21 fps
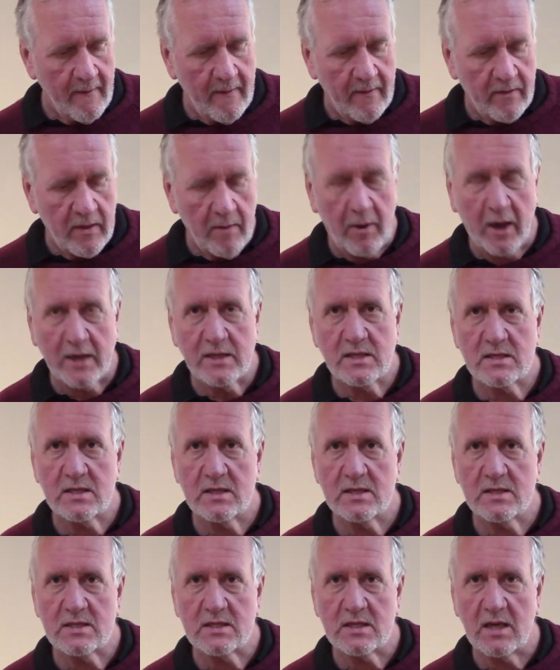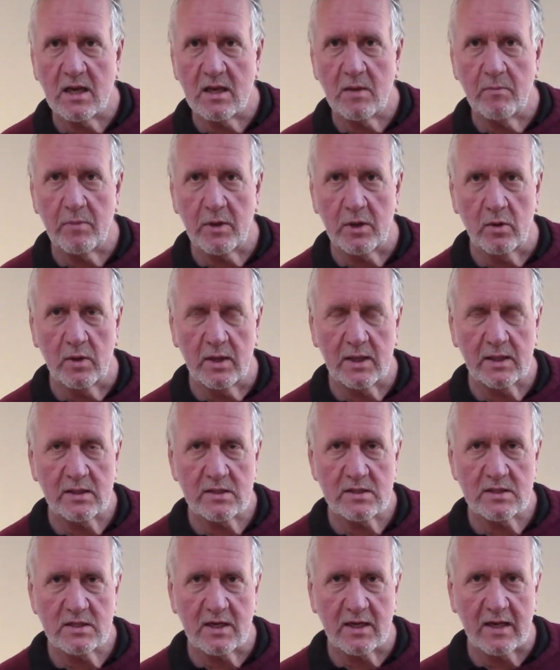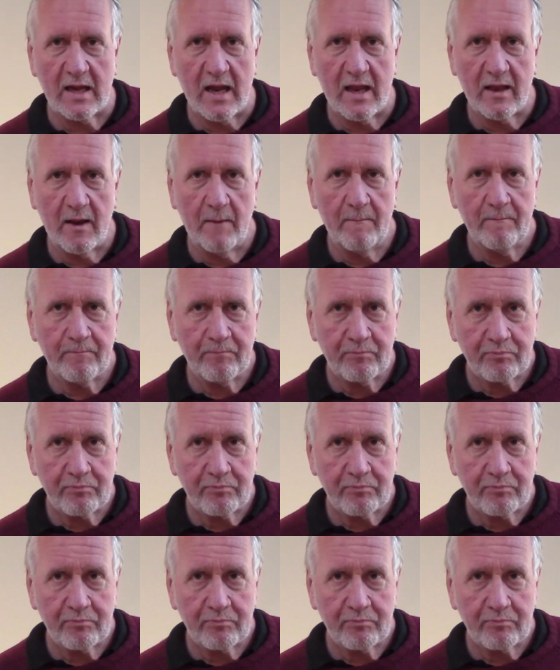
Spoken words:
the bases and the buildings together,